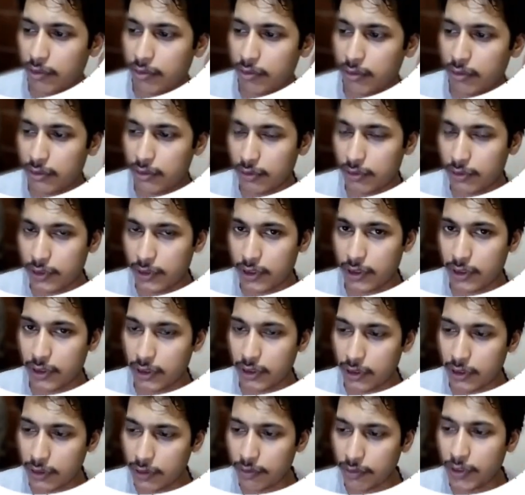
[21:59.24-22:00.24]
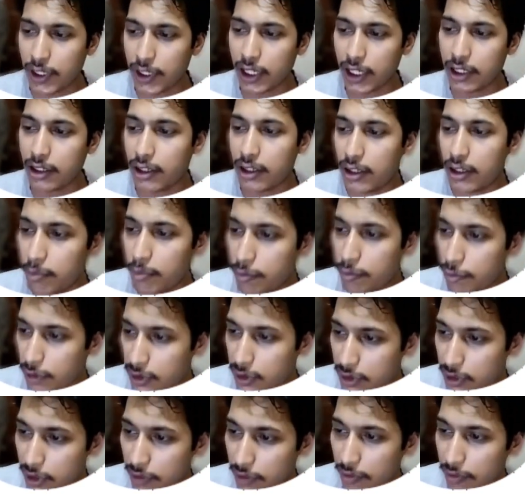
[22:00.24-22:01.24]
we can first divide
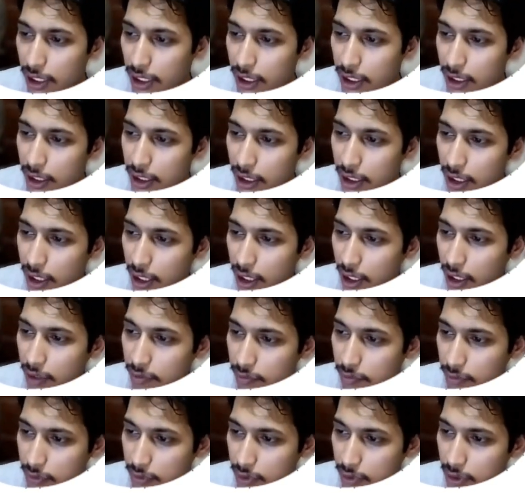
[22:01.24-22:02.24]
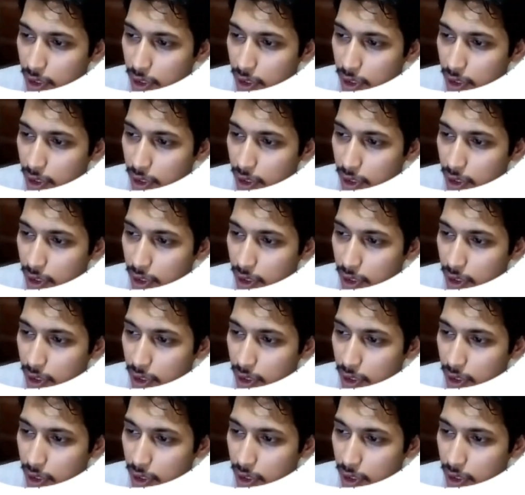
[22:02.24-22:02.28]
and then we do.